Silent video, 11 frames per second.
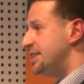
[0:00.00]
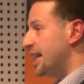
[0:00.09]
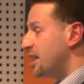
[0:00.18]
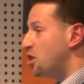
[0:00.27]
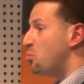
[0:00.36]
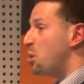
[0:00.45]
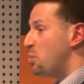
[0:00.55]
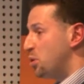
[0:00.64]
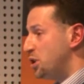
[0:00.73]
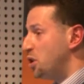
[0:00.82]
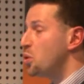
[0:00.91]
technical
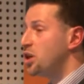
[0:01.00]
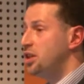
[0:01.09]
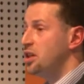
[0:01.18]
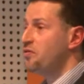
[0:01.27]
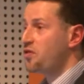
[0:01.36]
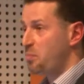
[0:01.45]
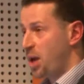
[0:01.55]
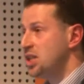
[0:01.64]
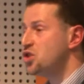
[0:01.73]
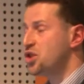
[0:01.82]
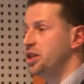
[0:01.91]
people, they look at the
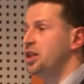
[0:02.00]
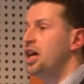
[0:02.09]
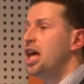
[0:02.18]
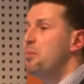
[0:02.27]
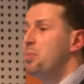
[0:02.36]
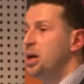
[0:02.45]
information,